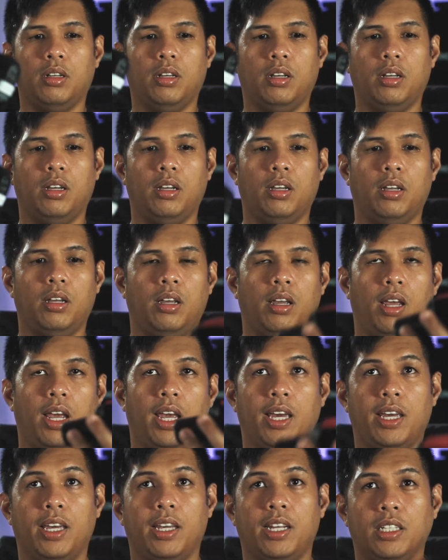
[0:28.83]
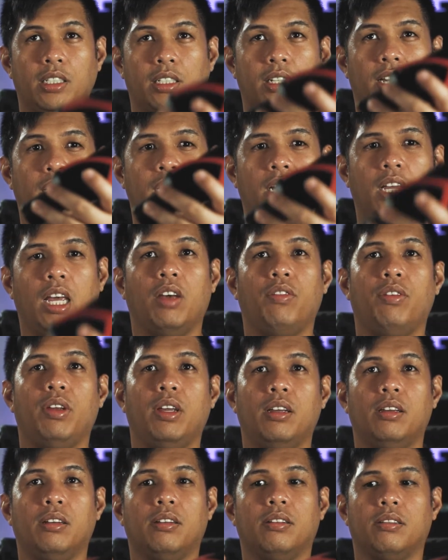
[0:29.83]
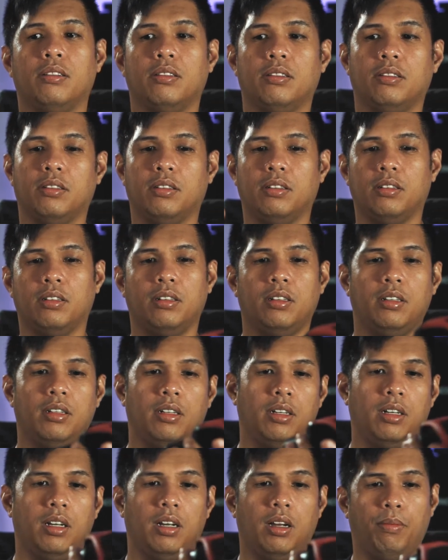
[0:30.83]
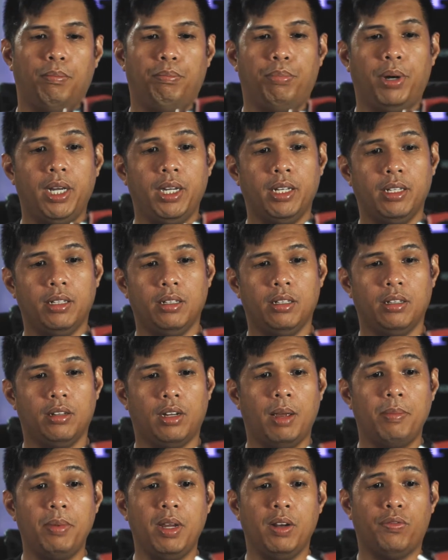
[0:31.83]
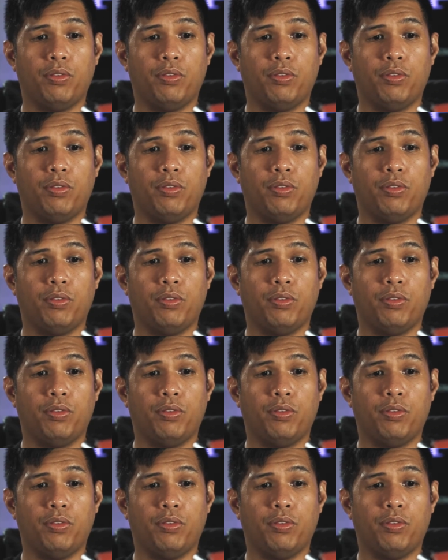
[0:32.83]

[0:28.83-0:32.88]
So let's get to the comparison. First, we're going to compare the Comica.